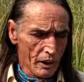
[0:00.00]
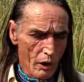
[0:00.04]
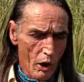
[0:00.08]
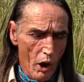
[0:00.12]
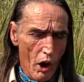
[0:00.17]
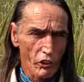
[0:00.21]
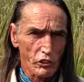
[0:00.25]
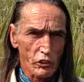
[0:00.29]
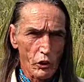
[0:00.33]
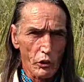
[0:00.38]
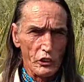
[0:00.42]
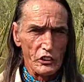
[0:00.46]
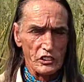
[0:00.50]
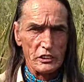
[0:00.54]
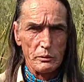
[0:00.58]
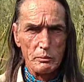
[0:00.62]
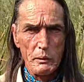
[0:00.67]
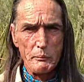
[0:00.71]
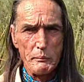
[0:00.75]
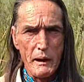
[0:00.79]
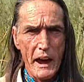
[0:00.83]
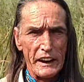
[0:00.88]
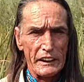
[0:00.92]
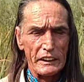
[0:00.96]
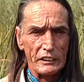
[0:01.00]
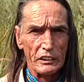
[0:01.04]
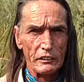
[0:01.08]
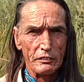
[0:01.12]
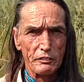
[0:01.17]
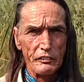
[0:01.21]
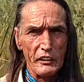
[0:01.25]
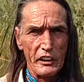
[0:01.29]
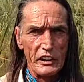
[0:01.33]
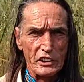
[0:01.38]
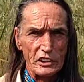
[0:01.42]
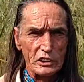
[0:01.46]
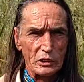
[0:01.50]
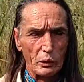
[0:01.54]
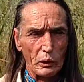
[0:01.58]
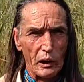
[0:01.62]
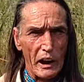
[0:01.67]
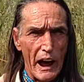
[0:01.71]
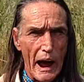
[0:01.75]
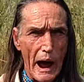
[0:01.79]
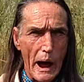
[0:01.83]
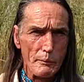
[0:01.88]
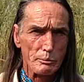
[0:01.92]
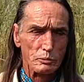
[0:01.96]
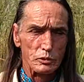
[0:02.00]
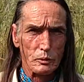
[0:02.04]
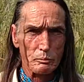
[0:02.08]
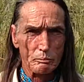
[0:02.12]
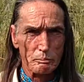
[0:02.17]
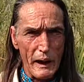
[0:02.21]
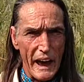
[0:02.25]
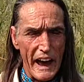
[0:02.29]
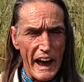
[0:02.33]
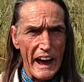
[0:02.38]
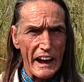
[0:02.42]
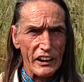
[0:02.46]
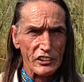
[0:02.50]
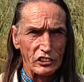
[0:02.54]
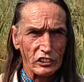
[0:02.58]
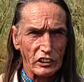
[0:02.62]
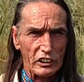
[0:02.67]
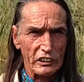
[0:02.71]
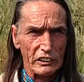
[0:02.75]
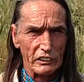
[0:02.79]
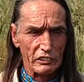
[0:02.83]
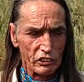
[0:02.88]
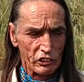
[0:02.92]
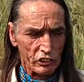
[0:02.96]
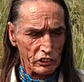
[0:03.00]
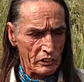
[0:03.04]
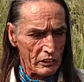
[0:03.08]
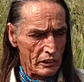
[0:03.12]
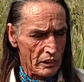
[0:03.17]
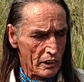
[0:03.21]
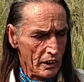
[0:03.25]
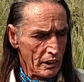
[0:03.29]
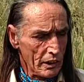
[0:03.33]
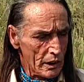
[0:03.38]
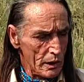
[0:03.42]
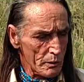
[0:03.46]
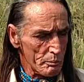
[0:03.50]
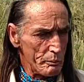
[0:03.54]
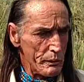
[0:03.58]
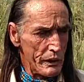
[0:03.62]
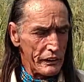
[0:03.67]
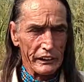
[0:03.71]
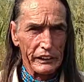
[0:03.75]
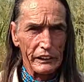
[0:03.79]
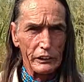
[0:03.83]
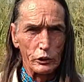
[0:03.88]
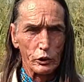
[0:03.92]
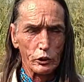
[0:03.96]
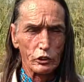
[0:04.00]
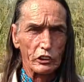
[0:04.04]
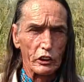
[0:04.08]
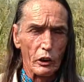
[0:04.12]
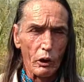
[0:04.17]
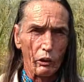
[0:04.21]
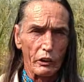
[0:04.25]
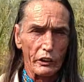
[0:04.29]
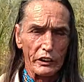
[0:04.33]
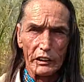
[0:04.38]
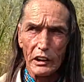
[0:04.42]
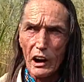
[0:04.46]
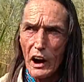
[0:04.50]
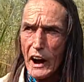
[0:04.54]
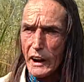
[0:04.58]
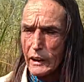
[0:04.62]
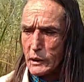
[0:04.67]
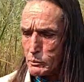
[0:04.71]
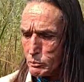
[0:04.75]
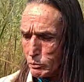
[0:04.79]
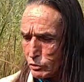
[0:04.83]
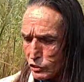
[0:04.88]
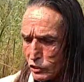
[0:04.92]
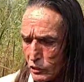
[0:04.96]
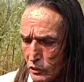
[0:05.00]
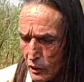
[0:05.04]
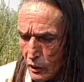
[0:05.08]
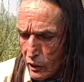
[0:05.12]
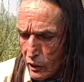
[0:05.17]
Also, these can be made into fish traps, baskets, many utility items.